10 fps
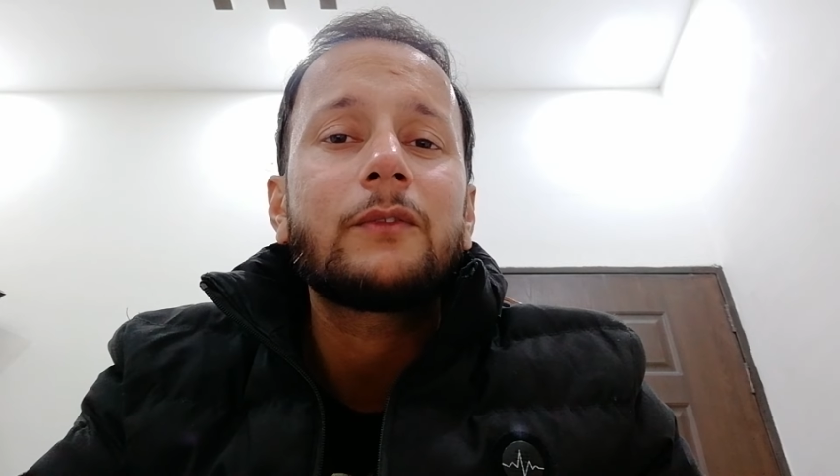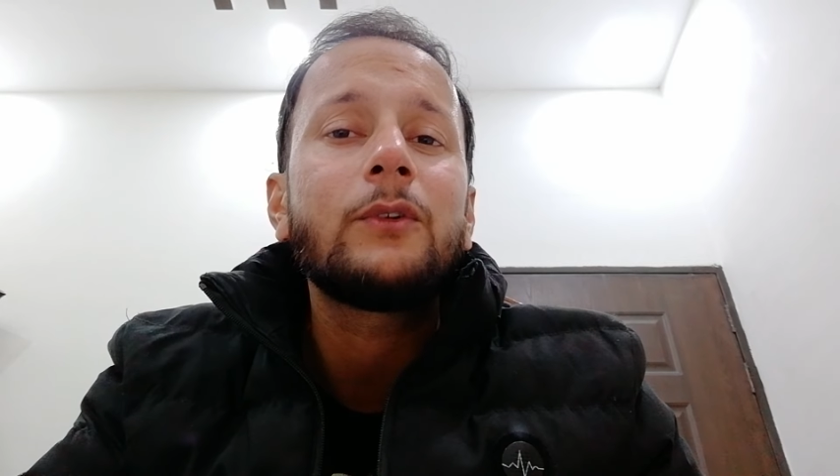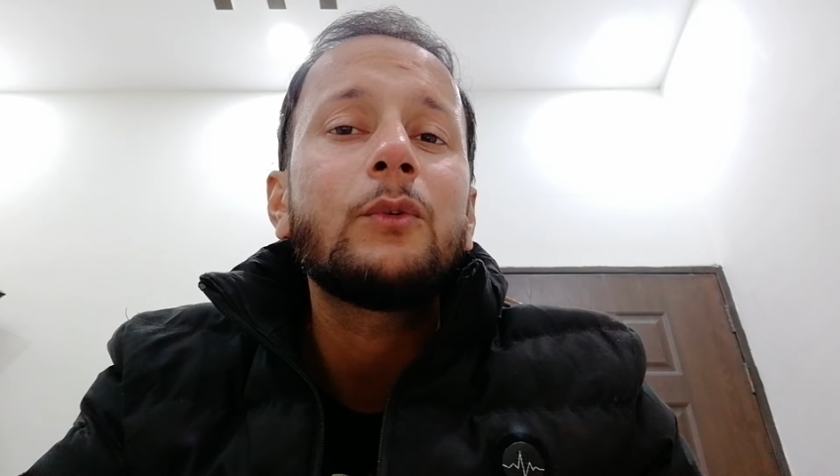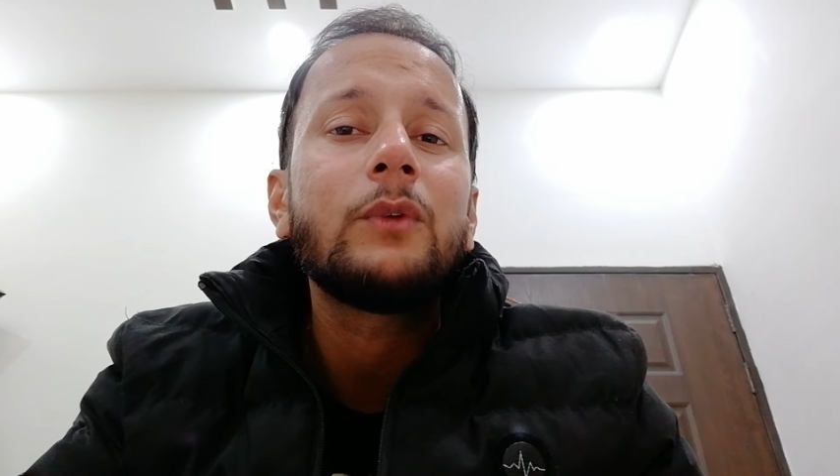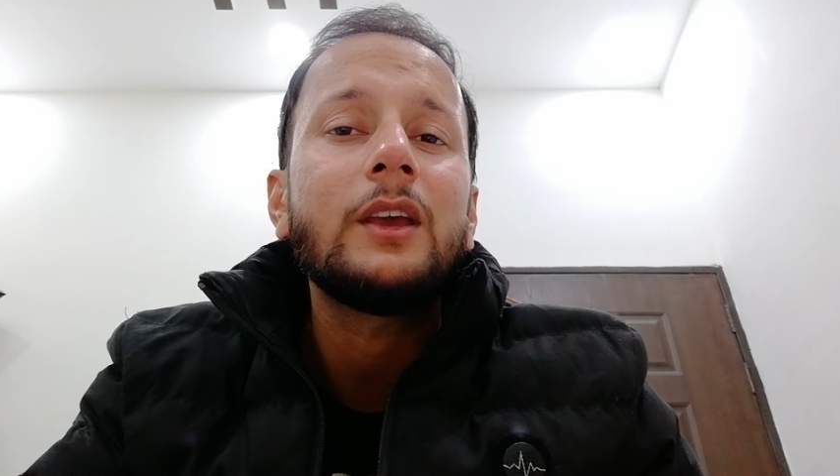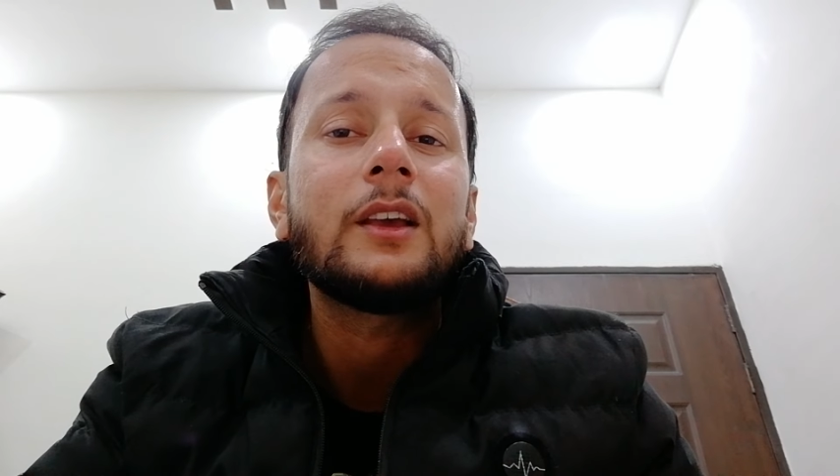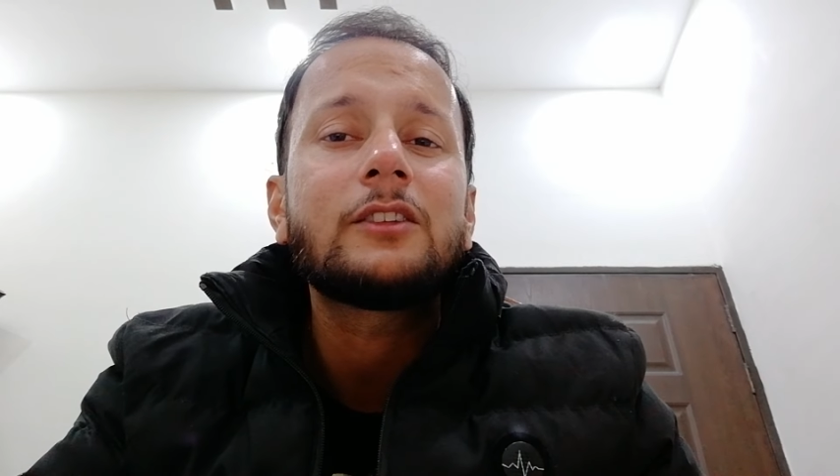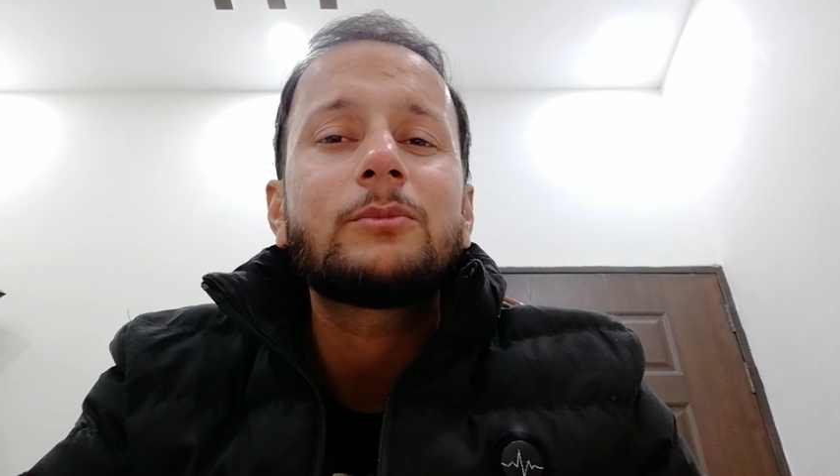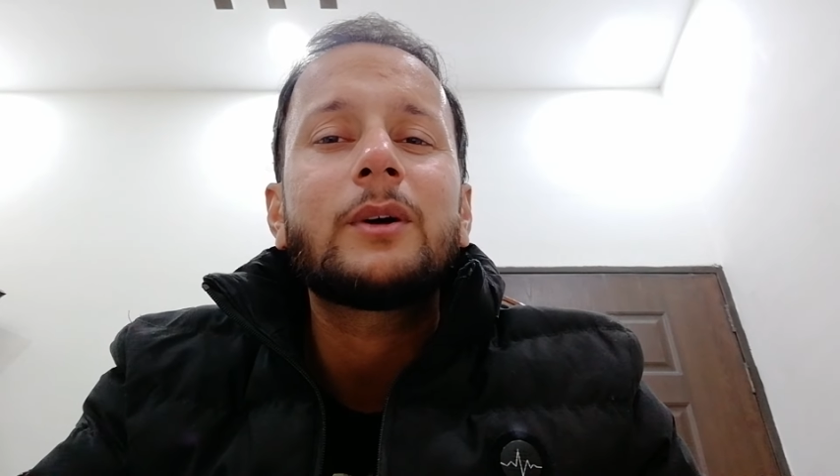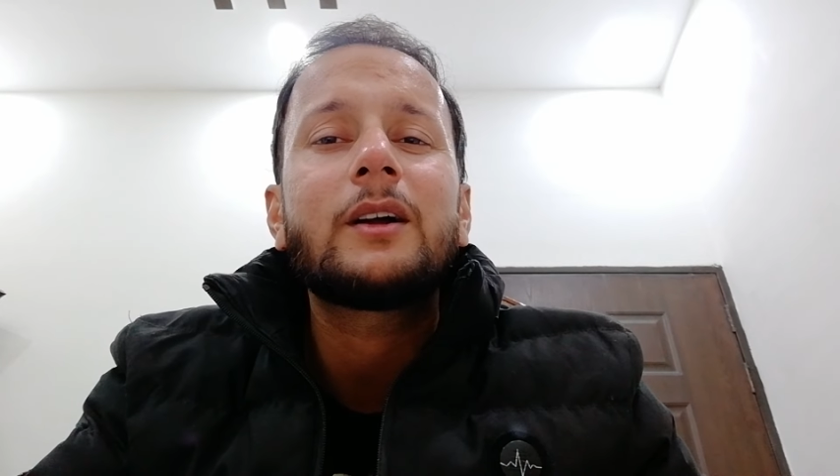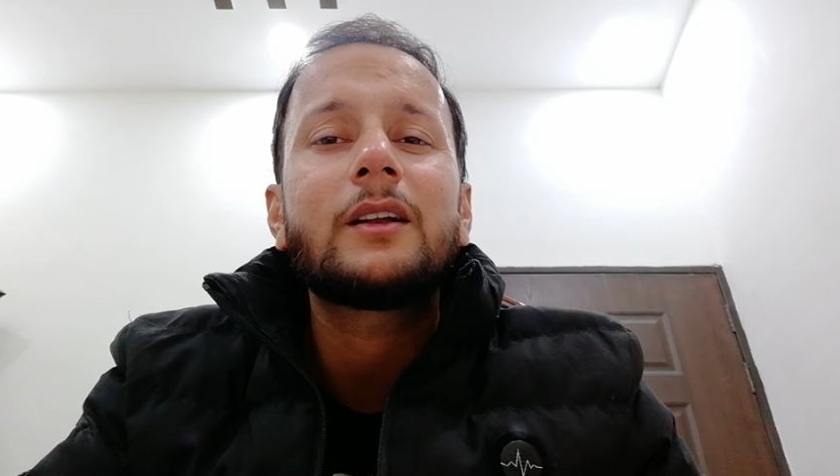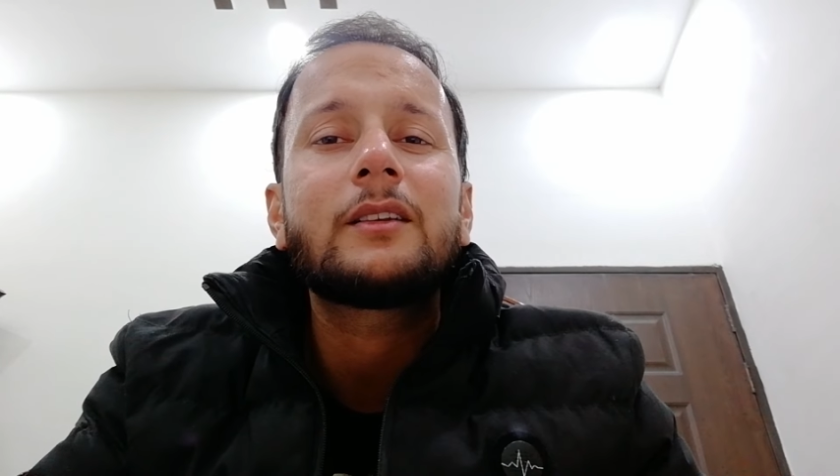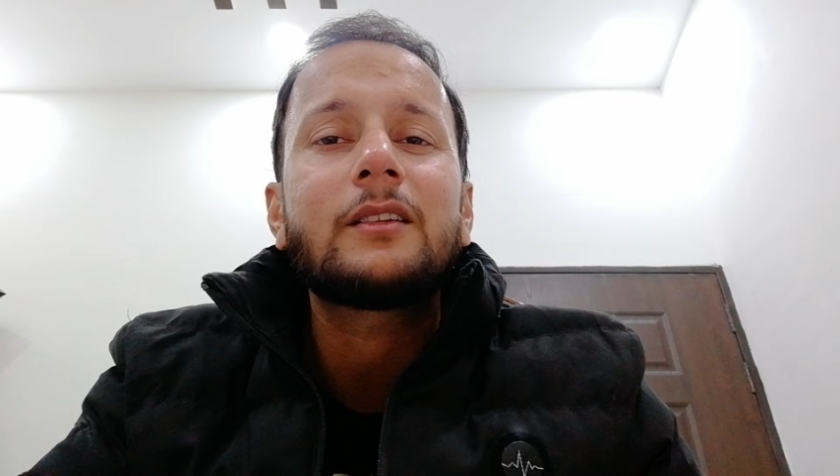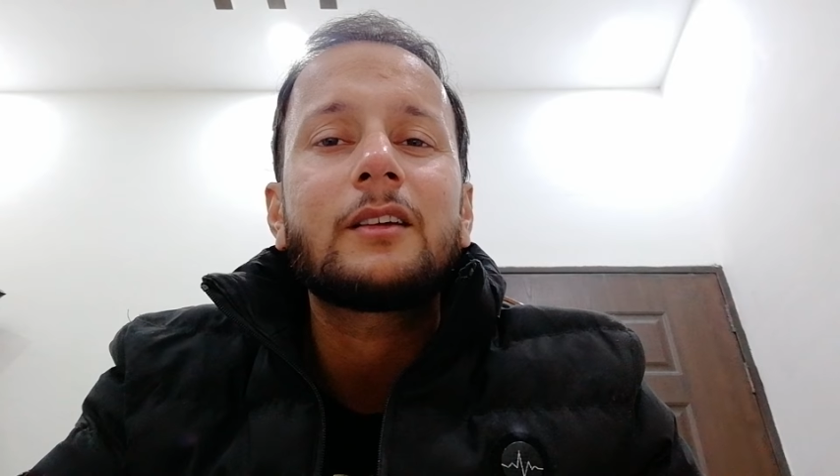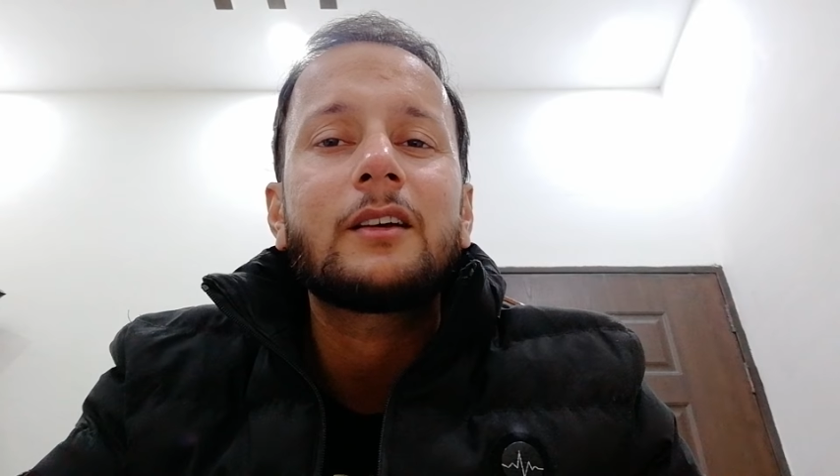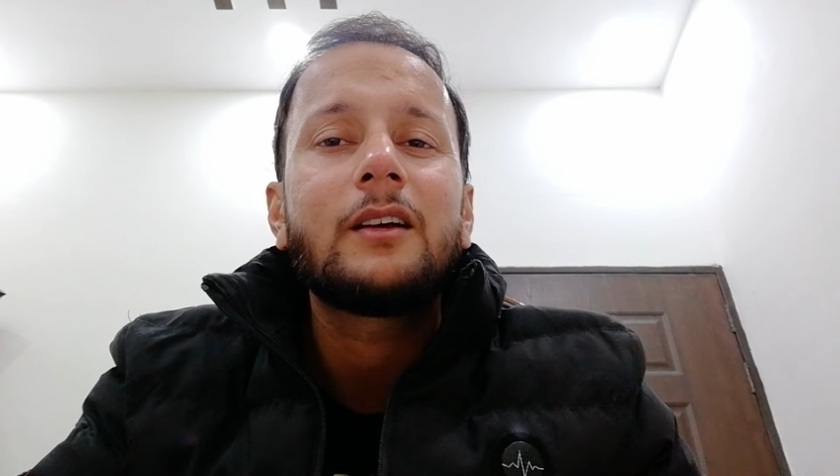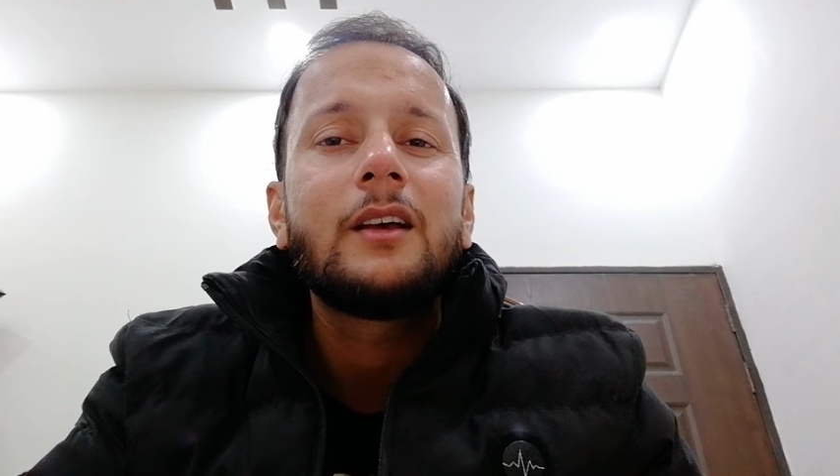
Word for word: few weeks, but uh,